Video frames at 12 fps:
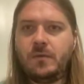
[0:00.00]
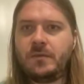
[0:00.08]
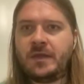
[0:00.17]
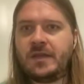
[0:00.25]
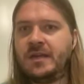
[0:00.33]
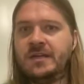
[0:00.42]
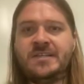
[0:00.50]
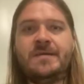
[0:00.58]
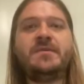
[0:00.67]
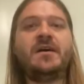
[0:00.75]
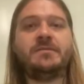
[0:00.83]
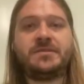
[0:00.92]
like, and a team
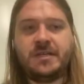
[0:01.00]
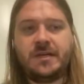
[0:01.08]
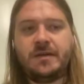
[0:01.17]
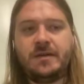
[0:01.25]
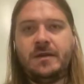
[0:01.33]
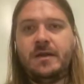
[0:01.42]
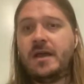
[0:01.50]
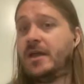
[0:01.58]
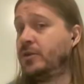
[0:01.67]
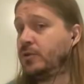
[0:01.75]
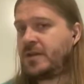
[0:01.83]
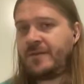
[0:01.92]
comes in and
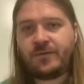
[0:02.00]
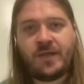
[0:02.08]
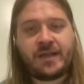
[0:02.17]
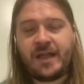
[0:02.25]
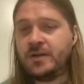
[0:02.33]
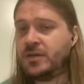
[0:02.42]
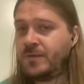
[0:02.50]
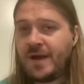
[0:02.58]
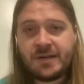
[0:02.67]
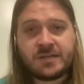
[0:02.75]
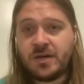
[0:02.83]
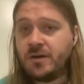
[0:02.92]
you're looking for like a new
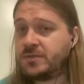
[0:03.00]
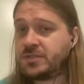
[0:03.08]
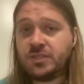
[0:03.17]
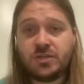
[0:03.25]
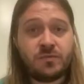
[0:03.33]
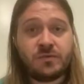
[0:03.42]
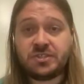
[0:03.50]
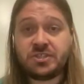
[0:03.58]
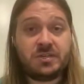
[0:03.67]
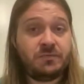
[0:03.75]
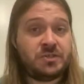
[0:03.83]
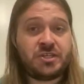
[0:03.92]
head coach, new
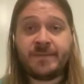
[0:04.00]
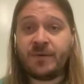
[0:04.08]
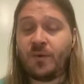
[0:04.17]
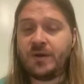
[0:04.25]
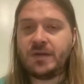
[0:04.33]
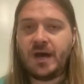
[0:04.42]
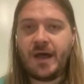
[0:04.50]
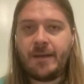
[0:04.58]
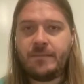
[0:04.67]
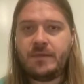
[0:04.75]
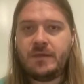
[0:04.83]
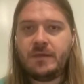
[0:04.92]
regime or whatnot,